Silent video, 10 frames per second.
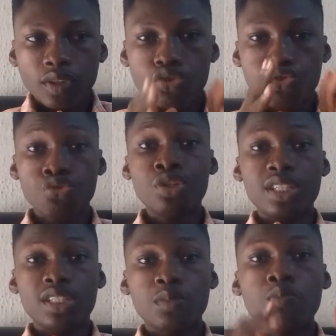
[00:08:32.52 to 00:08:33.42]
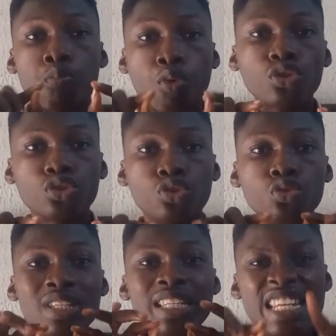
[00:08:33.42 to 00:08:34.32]
through this, but
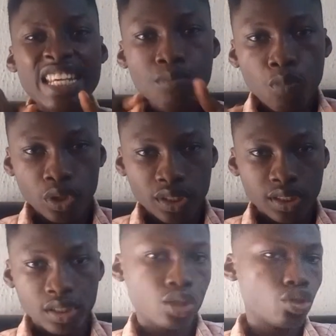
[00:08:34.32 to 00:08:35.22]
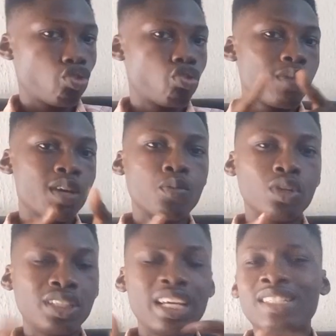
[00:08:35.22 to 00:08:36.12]
you need money to make
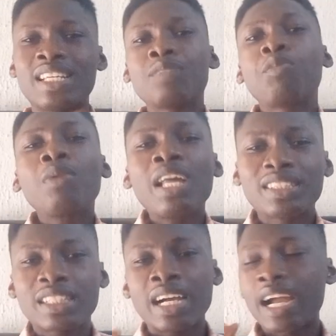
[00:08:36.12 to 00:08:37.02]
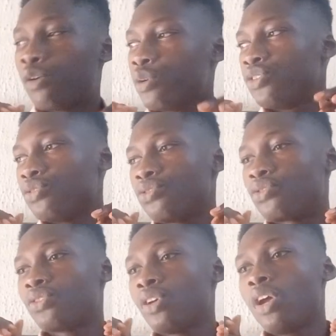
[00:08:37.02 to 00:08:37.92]
money. There's a popular slang I always
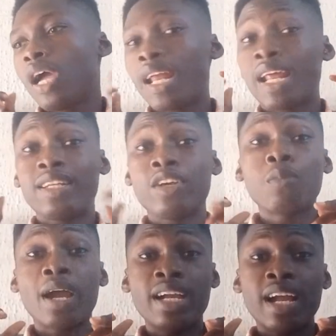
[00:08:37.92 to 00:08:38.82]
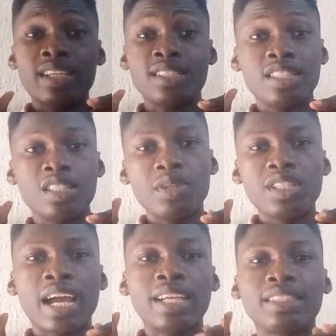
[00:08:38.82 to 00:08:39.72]
use, and I tell my guys in this
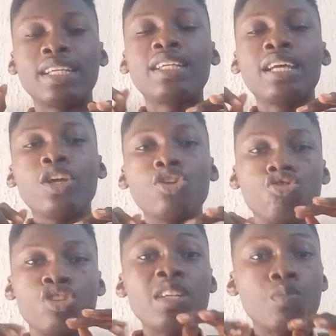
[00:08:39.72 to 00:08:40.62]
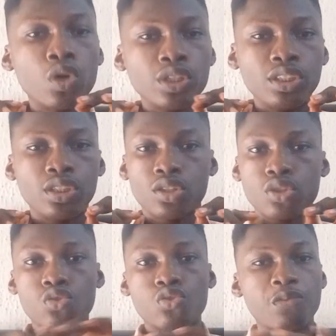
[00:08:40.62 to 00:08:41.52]
space. I said, you need money
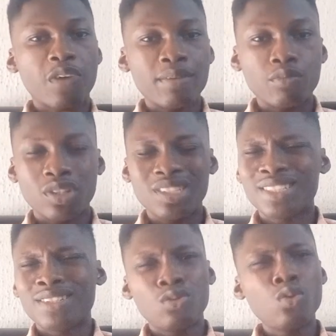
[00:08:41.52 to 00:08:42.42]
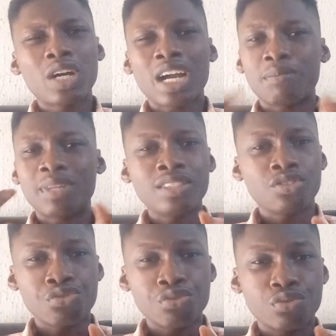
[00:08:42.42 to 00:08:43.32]
to find money. No cap, that's the
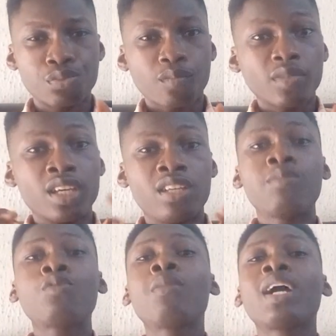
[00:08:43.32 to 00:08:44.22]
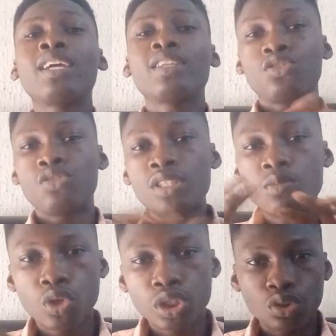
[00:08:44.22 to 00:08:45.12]
truth. In crypto markets, you need
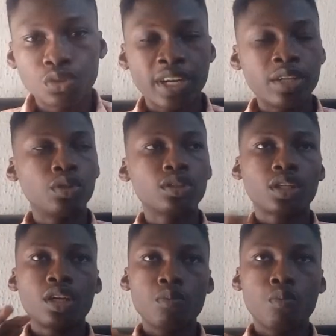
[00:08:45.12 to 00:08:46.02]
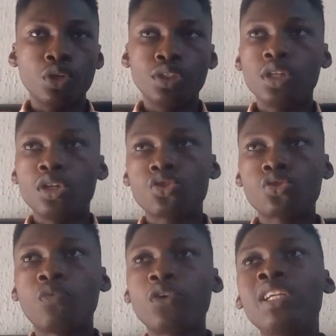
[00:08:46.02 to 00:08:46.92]
money to find what? Money.
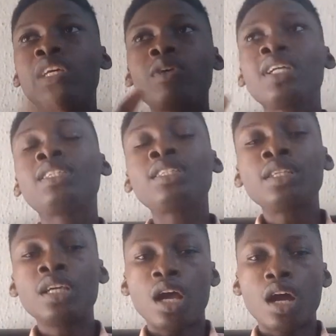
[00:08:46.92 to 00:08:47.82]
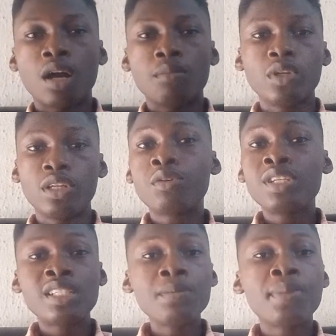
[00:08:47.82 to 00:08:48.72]
So for the
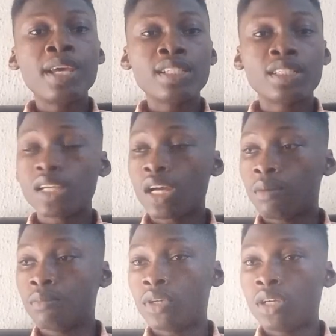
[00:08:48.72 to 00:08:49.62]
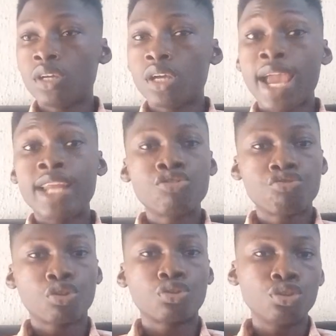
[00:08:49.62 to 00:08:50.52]
liquidity based earning
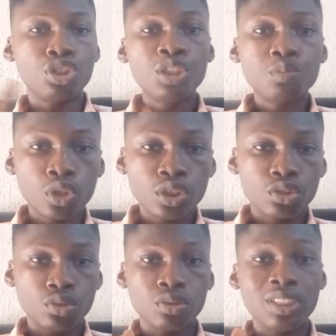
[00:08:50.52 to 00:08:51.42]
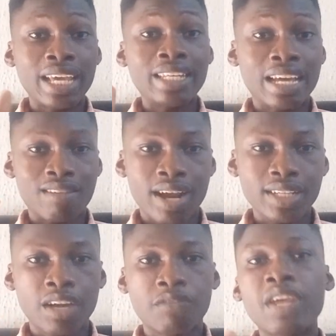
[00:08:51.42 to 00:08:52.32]
structure, you need money to get that right.
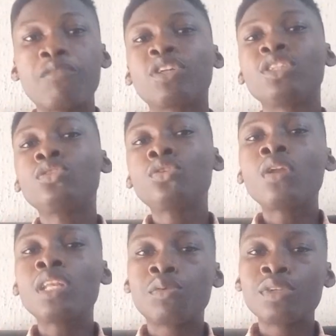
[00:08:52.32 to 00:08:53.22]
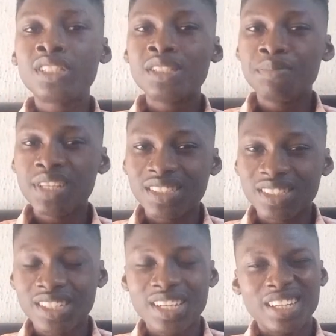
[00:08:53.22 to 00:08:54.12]
Then for the non-liquidity
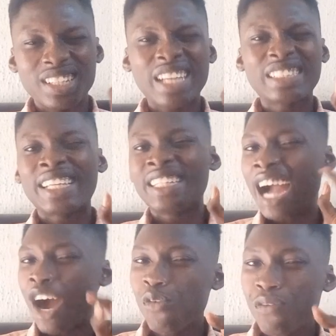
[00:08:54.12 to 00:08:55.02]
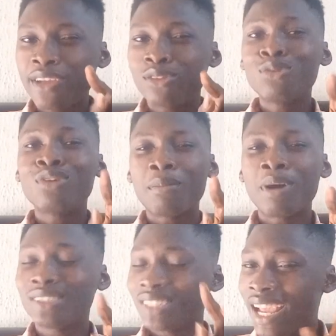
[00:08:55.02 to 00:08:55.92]
based, that's like the alpha I told you
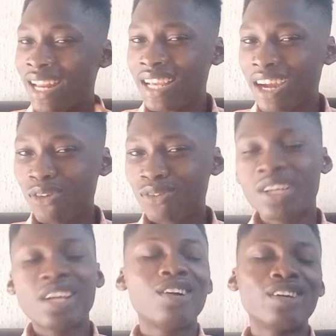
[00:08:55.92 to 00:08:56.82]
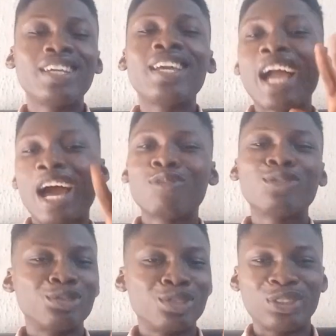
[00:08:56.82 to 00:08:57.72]
about earlier on. Okay, I don't
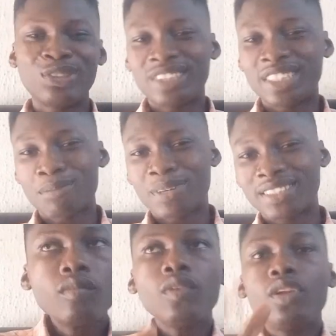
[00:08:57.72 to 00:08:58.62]
want to rush you into that part.